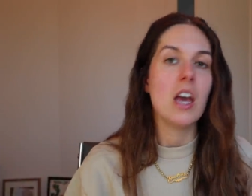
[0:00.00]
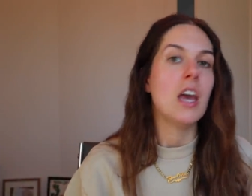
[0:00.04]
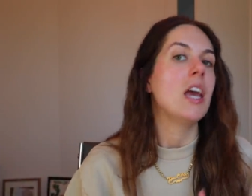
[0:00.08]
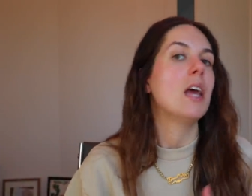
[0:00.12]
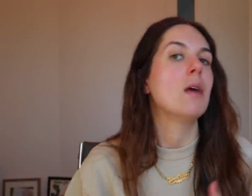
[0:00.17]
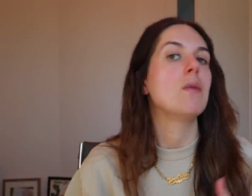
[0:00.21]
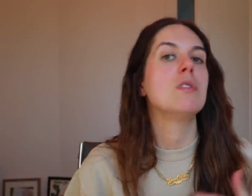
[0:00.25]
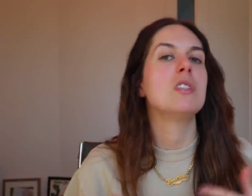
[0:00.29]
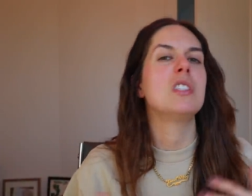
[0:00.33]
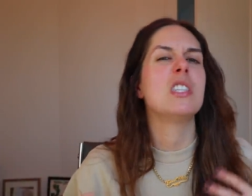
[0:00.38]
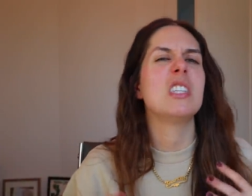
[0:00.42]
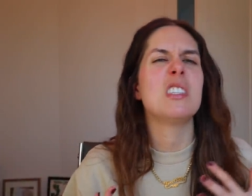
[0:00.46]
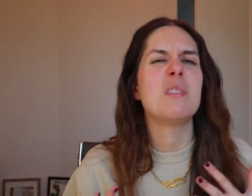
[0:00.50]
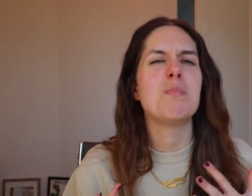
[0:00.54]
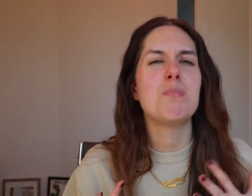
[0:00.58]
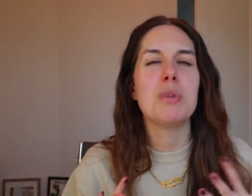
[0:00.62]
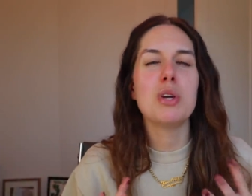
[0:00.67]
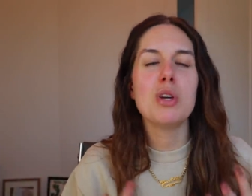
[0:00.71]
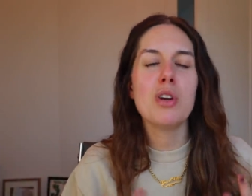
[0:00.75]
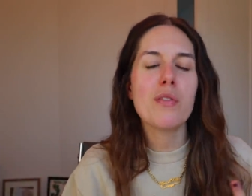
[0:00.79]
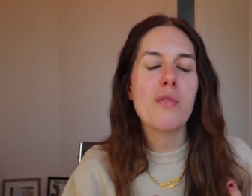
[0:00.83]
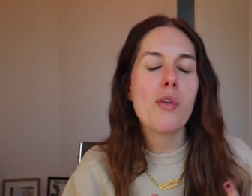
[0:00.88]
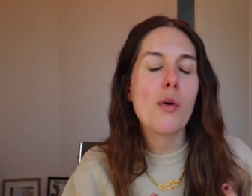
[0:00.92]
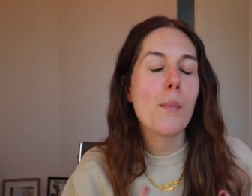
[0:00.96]
It was this
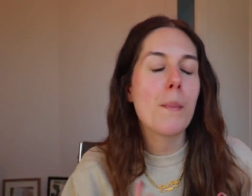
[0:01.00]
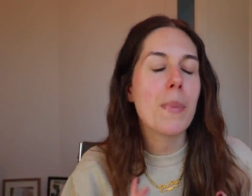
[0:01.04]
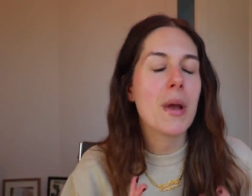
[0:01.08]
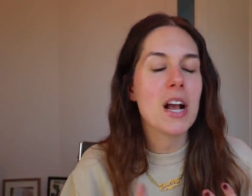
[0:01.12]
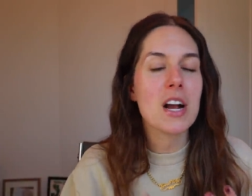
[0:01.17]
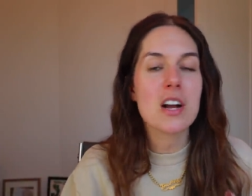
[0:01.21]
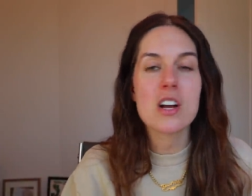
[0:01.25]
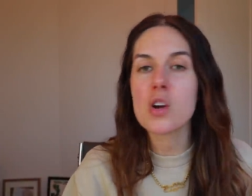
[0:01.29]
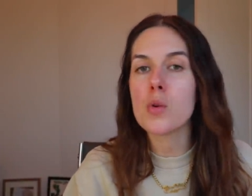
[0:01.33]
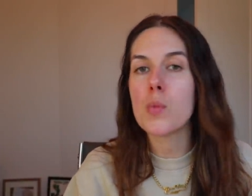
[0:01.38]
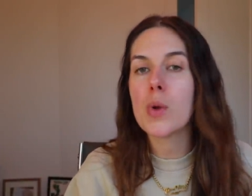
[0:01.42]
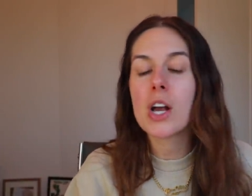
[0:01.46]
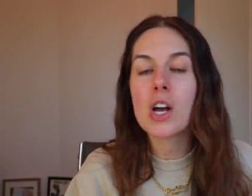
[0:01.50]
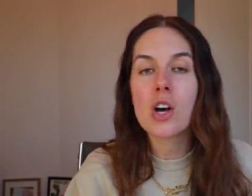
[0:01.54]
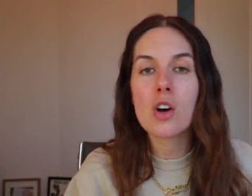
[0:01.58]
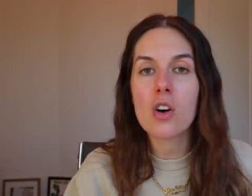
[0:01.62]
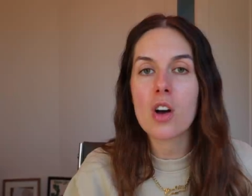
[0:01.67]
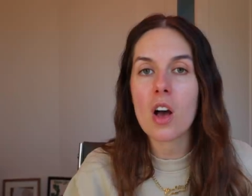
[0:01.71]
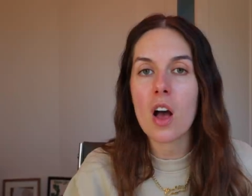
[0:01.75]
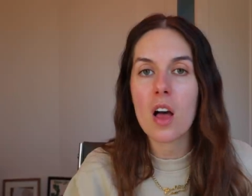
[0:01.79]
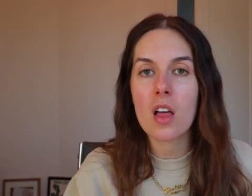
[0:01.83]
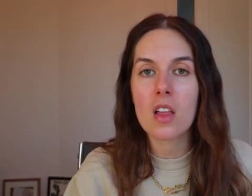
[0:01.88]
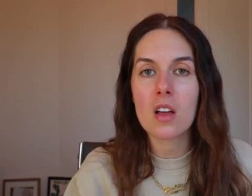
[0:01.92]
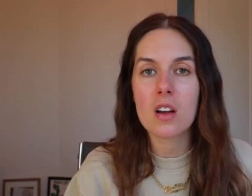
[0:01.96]
beautiful periwinkle
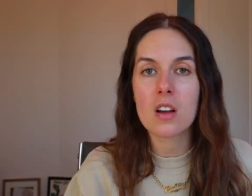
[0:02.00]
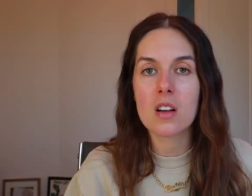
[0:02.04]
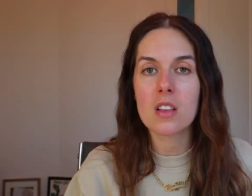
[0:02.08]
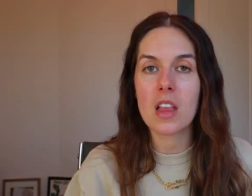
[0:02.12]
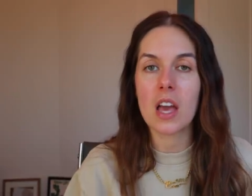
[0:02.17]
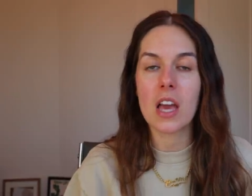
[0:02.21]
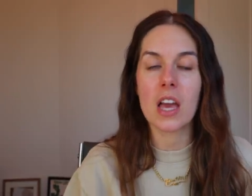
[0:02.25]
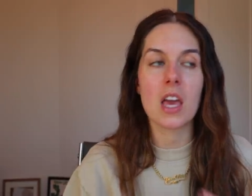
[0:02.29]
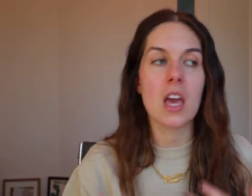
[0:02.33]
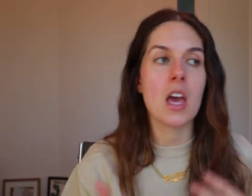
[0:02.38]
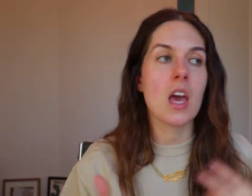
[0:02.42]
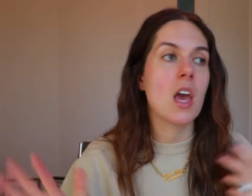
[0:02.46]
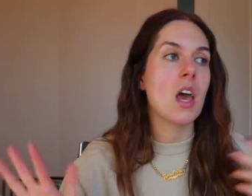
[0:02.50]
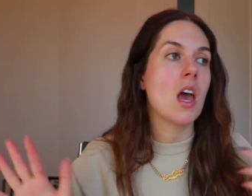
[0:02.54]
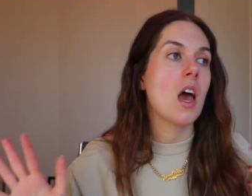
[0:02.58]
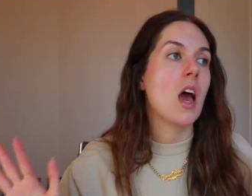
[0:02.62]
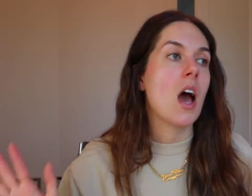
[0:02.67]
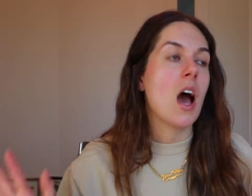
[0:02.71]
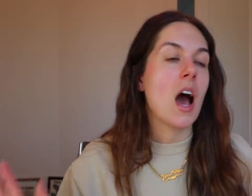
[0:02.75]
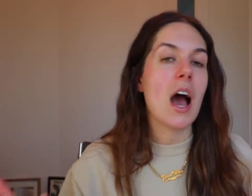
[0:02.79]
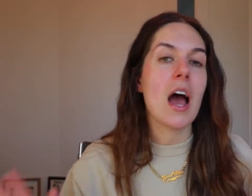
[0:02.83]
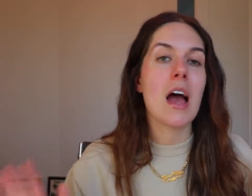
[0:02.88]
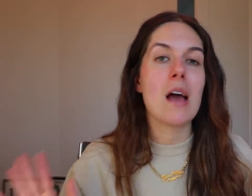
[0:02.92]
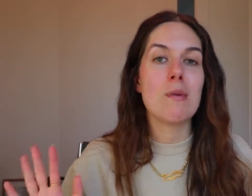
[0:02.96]
color, like
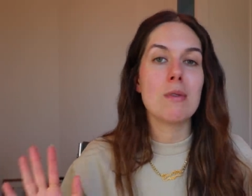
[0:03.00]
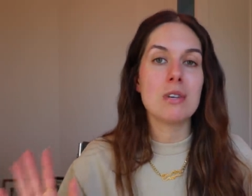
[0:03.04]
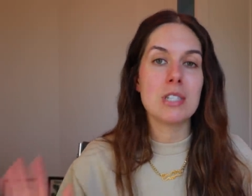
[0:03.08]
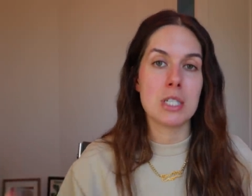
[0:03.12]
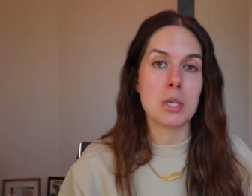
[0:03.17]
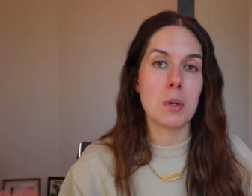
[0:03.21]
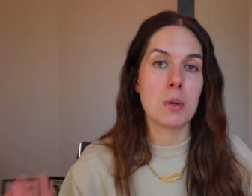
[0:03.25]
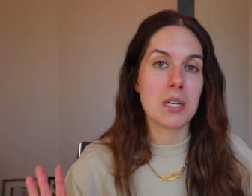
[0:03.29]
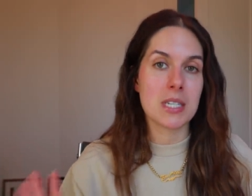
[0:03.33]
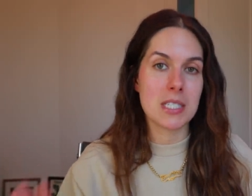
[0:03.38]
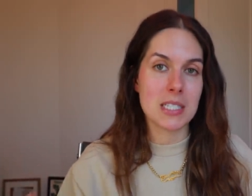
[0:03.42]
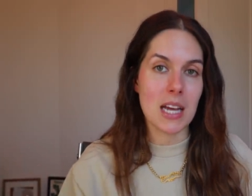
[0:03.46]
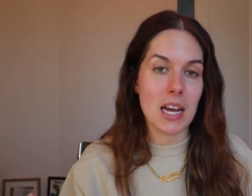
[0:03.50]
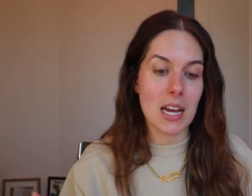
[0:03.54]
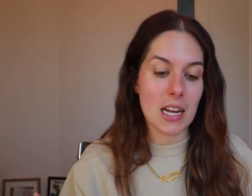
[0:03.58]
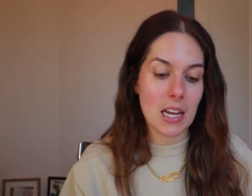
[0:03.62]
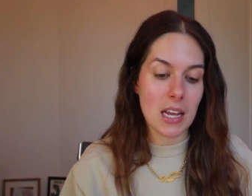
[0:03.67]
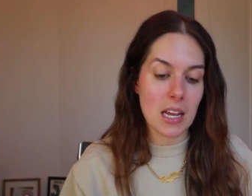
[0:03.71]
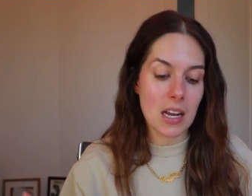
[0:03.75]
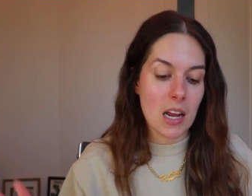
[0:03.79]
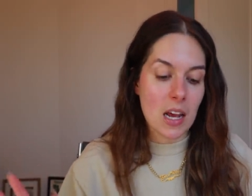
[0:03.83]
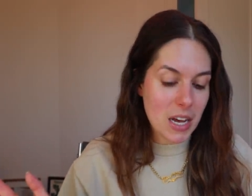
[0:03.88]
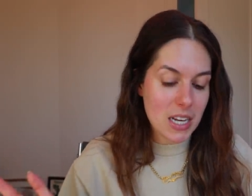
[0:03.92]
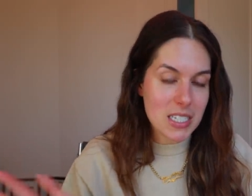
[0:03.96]
I was so
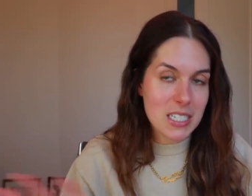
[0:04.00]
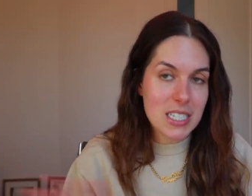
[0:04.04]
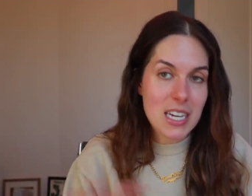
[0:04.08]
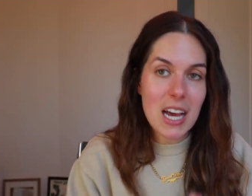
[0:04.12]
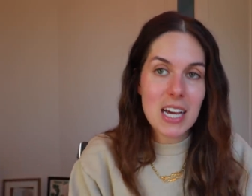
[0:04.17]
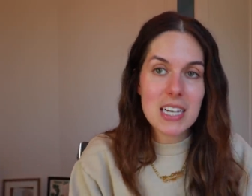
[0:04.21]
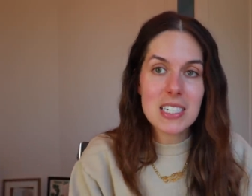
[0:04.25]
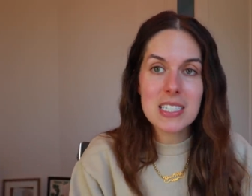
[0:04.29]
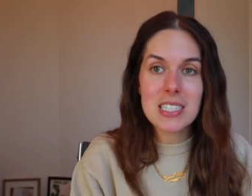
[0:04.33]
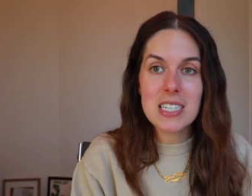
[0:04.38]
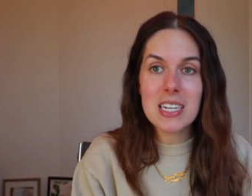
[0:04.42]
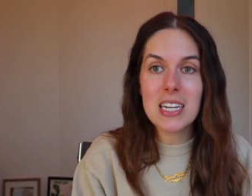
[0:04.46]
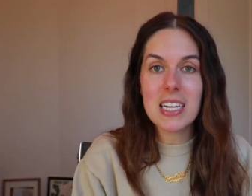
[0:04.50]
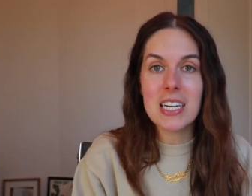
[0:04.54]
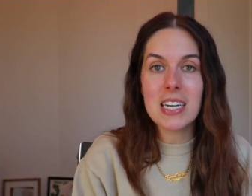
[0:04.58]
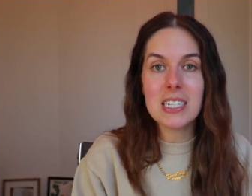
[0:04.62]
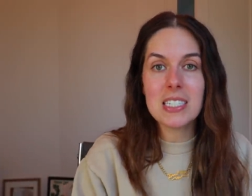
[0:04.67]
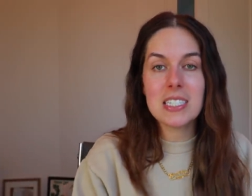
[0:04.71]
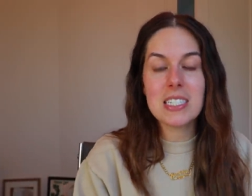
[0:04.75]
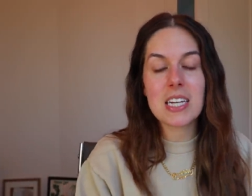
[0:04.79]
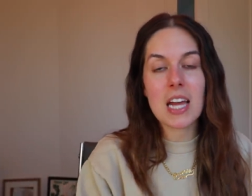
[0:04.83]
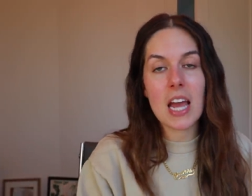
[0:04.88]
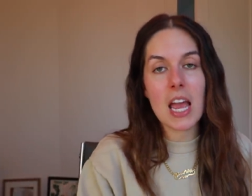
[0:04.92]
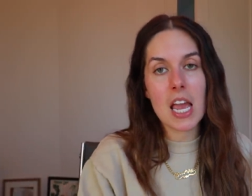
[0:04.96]
excited. I tested
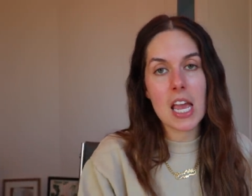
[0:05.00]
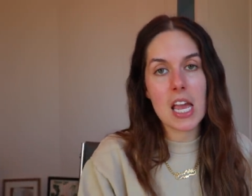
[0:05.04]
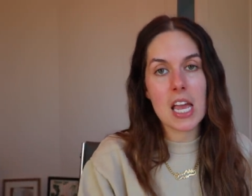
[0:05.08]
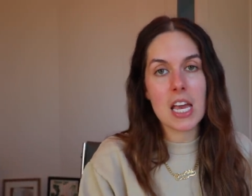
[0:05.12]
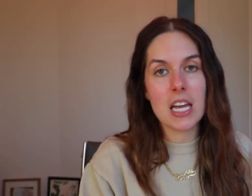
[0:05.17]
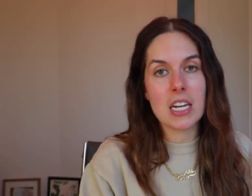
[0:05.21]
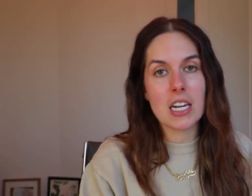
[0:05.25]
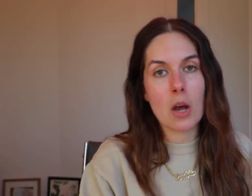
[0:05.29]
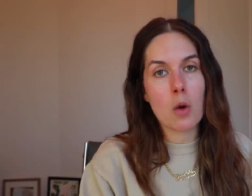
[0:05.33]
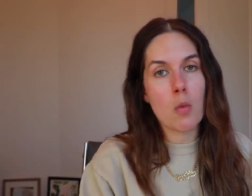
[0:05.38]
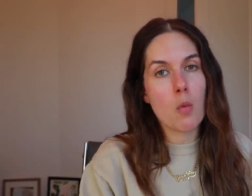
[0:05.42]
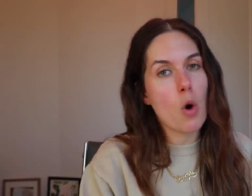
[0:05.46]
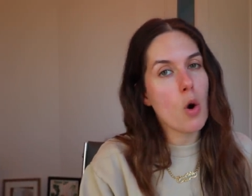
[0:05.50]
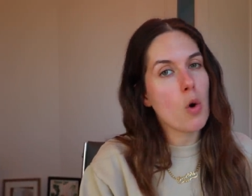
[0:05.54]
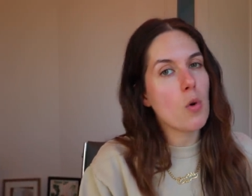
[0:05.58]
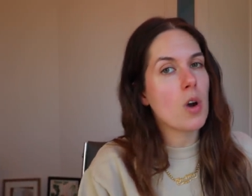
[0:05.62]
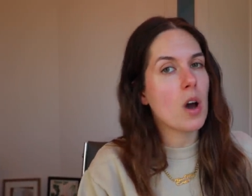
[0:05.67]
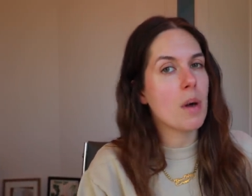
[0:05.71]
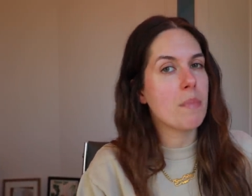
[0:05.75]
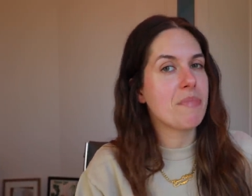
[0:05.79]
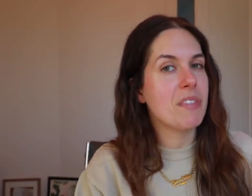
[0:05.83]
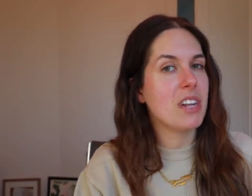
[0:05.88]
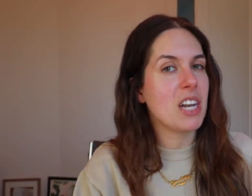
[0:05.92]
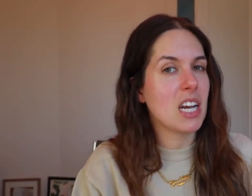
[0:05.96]
it and I woke
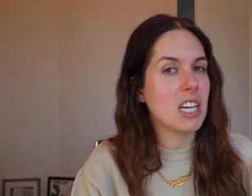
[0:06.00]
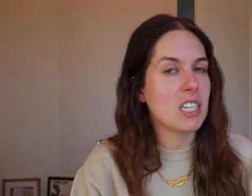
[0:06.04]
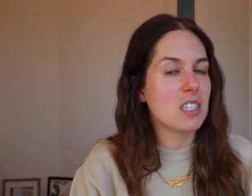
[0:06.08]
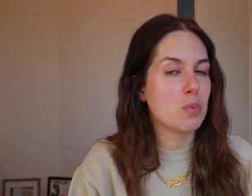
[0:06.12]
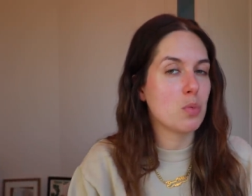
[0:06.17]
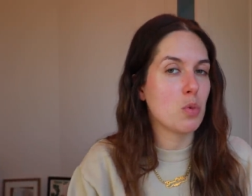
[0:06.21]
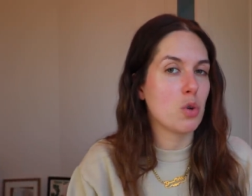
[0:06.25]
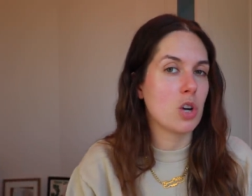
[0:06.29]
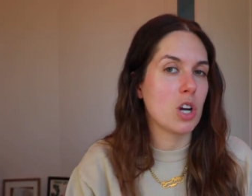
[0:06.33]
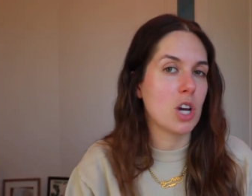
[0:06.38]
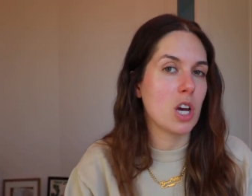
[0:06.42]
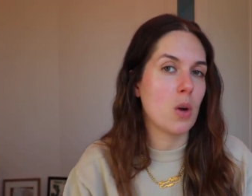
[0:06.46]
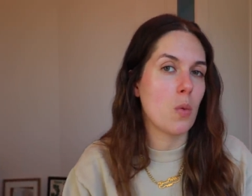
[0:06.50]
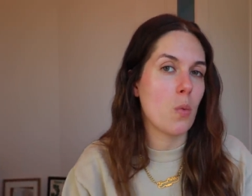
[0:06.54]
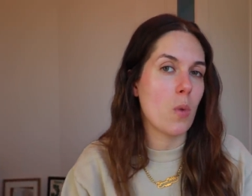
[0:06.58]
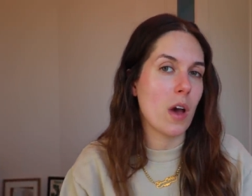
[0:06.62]
up the next morning